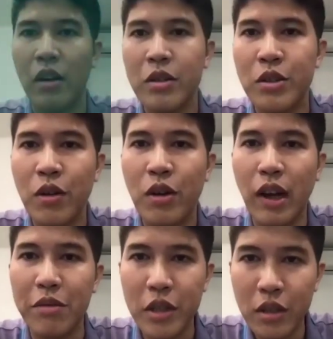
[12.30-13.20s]
So good
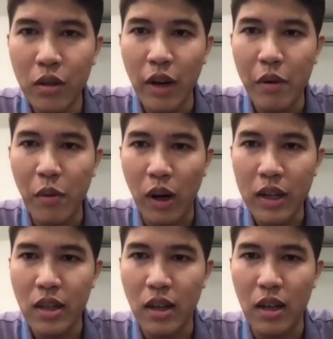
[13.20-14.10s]
afternoon,
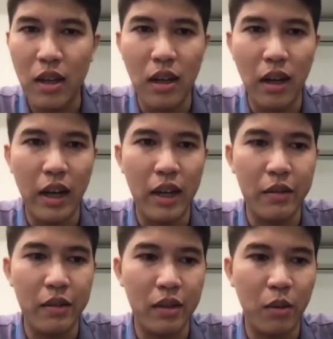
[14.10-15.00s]
everyone,
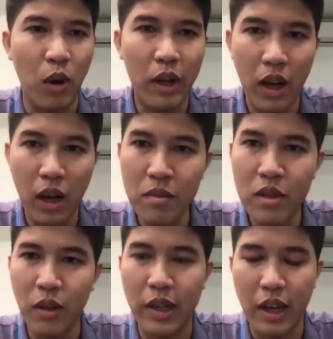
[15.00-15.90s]
and welcome,
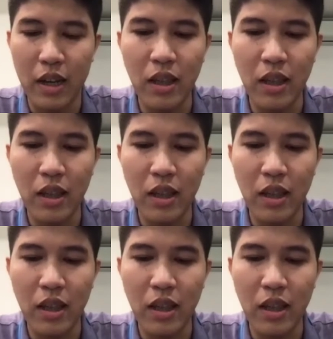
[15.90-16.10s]
Sukanya,